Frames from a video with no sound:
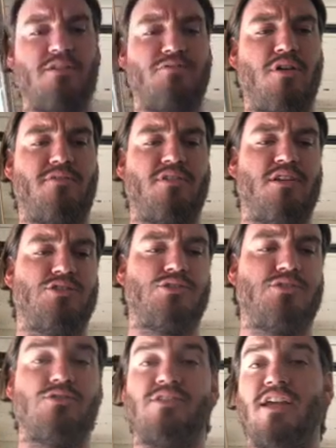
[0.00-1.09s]
If you're having
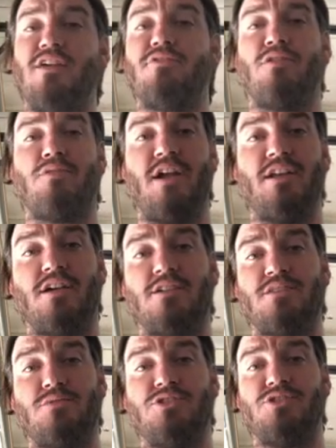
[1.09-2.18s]
issues, they have great
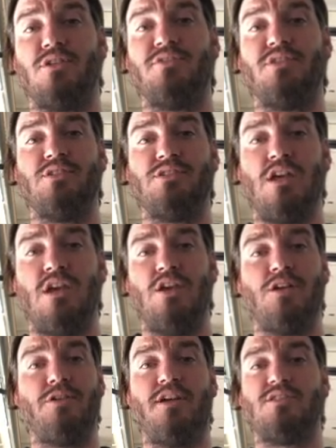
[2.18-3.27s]
customer service,
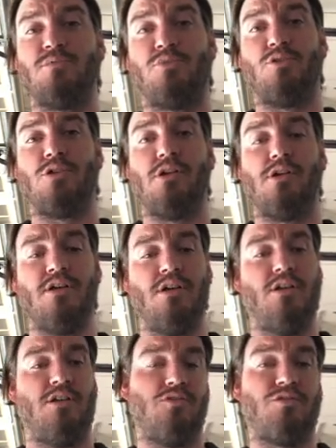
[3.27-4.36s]
great support.
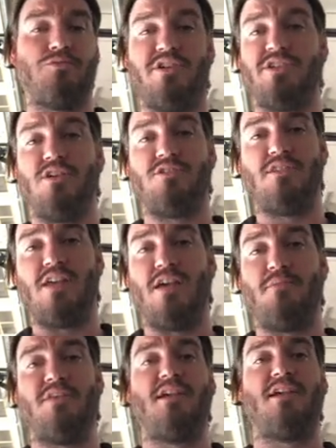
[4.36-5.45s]
You can reach out to
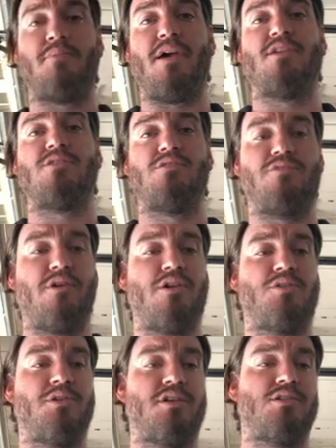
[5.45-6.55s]
them and they get back to you very
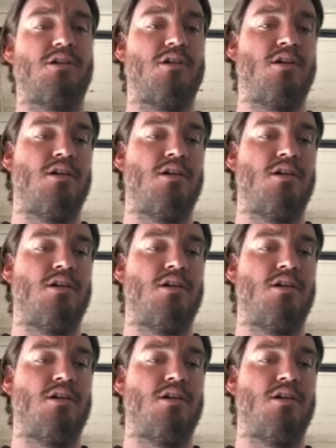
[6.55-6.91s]
quickly.